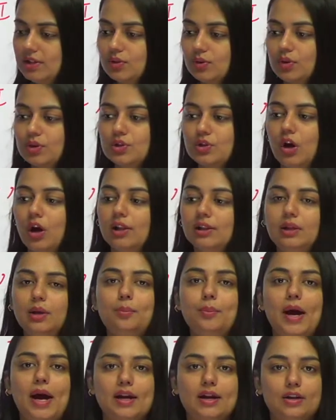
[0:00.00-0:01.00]
resolve the
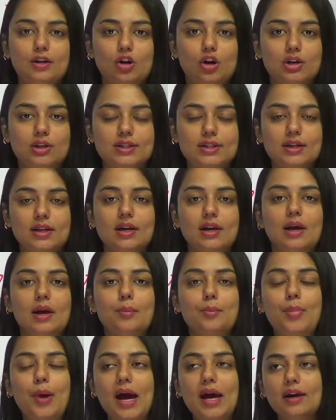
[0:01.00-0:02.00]
paradox.
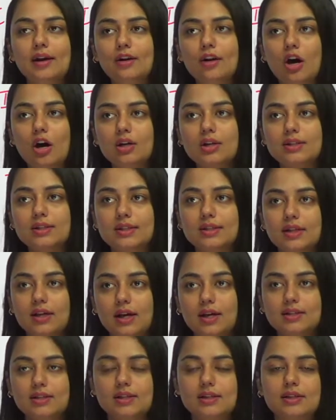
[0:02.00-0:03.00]
Paradox
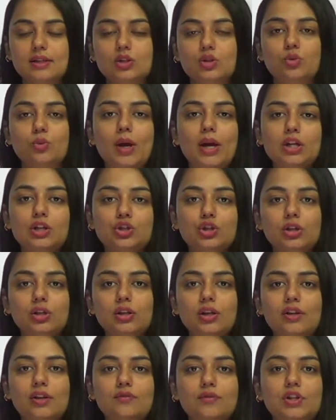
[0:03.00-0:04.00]
is a situation
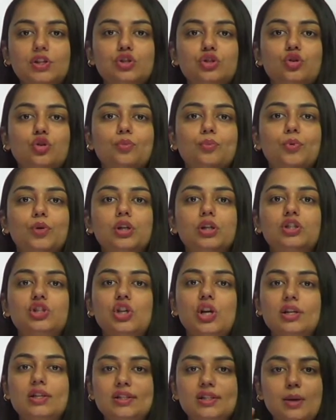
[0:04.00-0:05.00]
in which you put
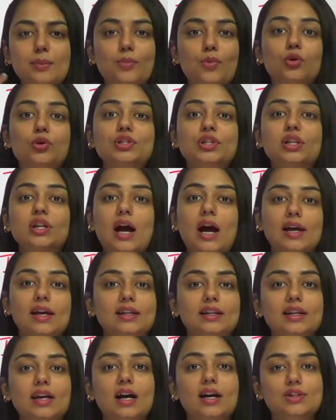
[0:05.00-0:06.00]
juxtaposing
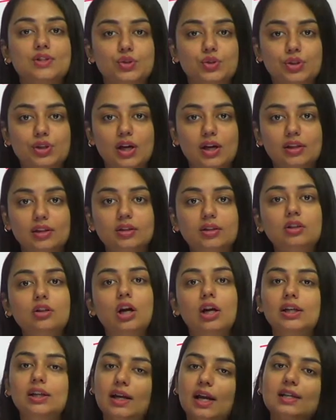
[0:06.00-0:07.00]
ideas together,
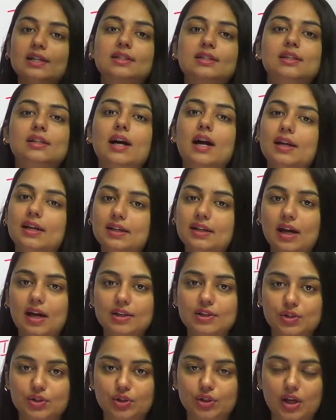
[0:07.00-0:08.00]
contrasting
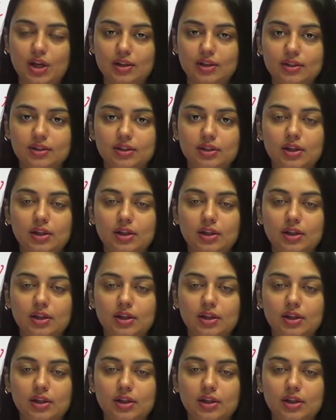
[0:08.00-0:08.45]
ideas together.